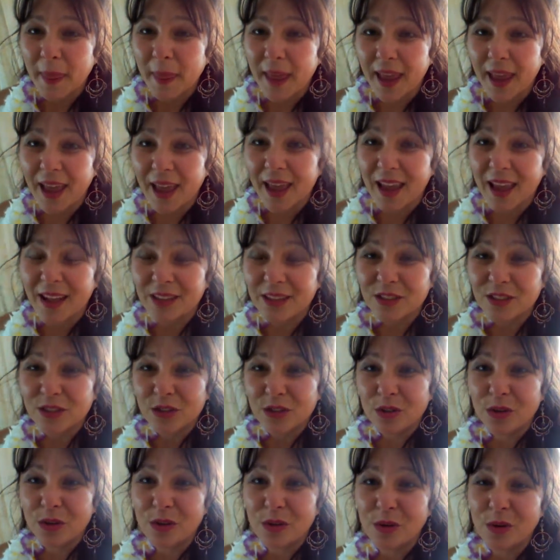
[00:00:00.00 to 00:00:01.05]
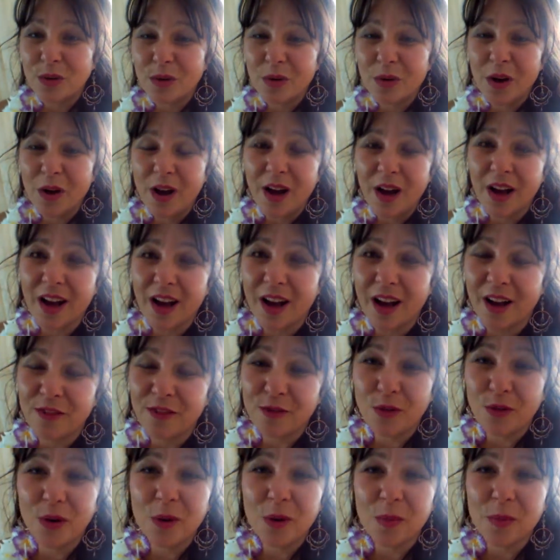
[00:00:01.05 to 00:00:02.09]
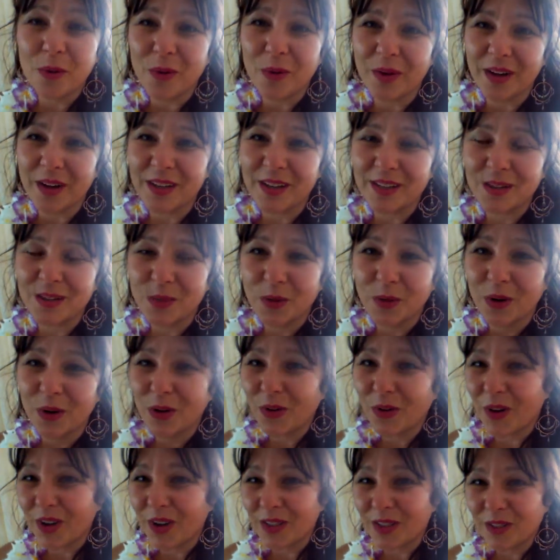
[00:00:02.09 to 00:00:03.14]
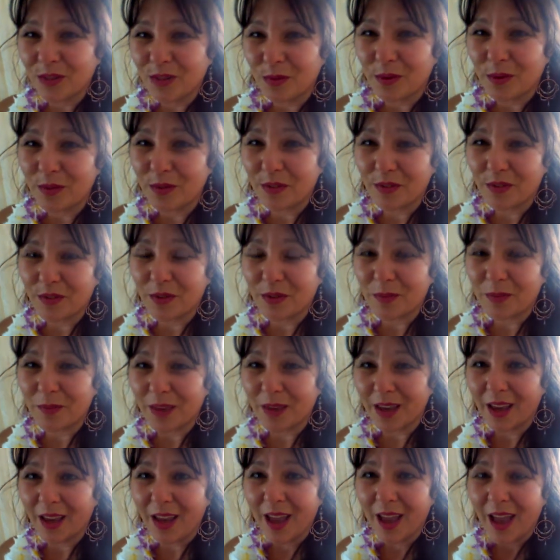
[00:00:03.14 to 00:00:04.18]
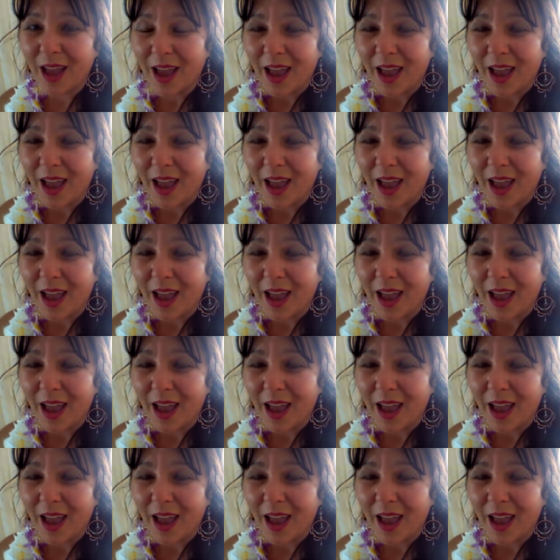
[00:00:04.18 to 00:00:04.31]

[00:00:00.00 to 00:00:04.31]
and two, uh, four boys were across the river from me,